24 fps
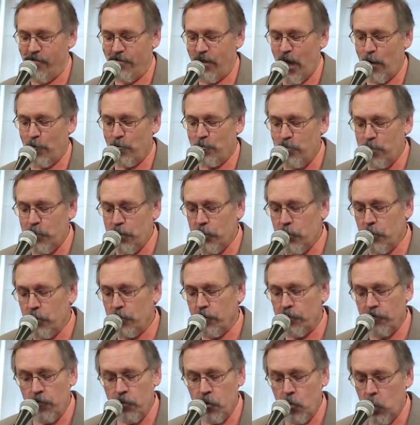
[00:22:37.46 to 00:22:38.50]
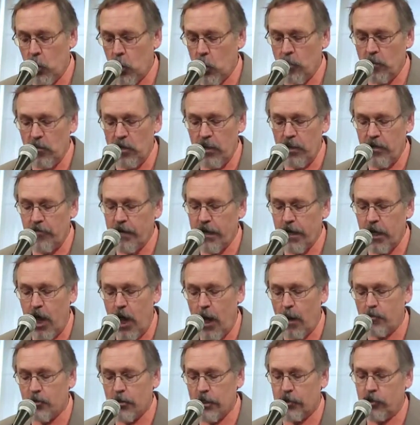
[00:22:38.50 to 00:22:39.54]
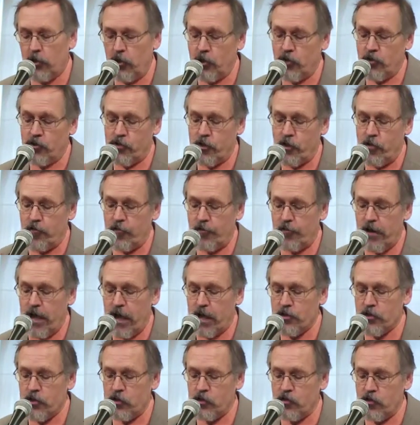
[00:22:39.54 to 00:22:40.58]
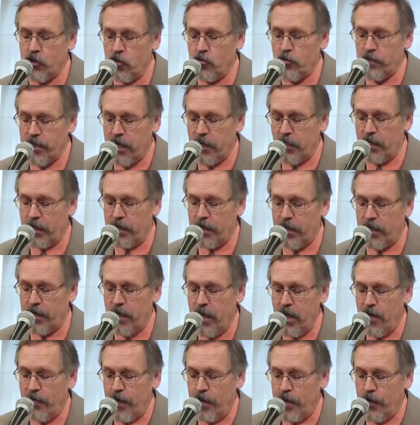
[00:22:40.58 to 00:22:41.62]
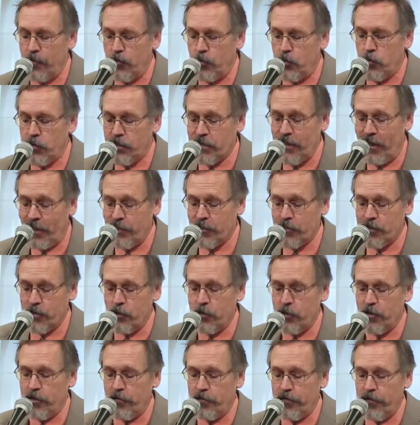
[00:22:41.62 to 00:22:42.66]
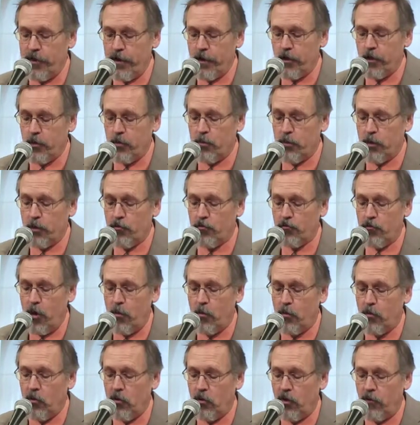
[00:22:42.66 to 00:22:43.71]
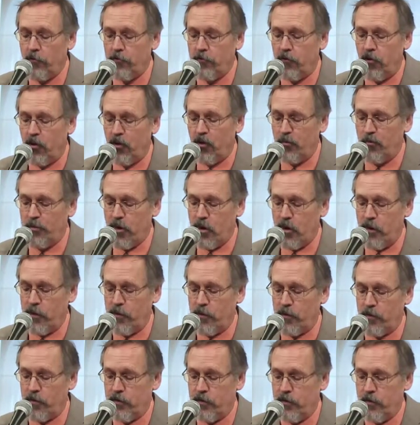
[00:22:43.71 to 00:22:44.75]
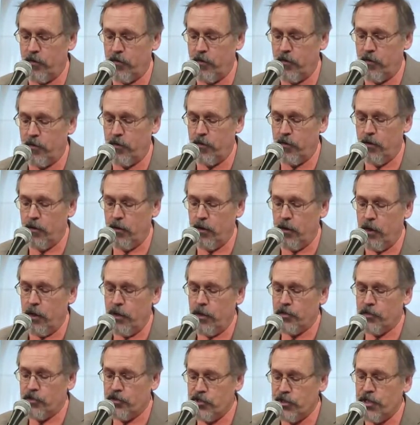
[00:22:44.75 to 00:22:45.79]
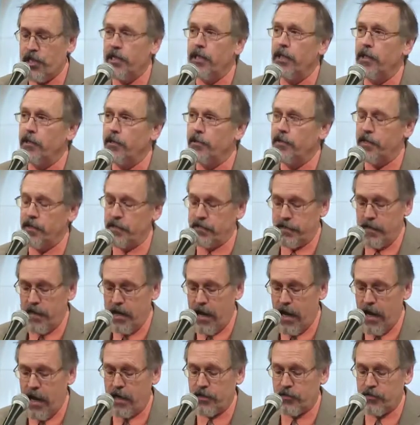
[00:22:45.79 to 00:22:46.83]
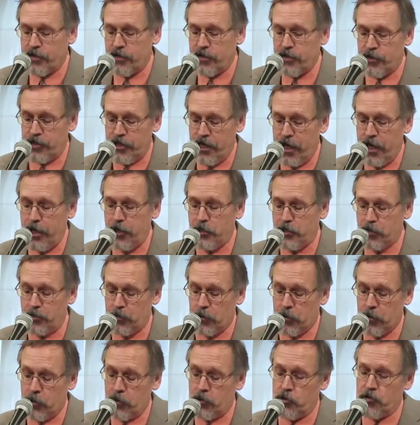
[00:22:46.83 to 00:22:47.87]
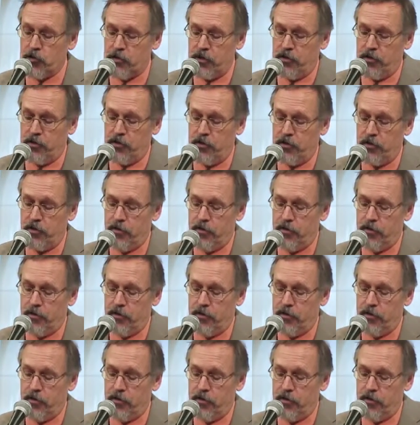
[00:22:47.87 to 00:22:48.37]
That beautiful, warm, living object looked so fragile, so delicate, that if you touched it with a finger, it would crumble and fall apart. Seeing this has to change a person.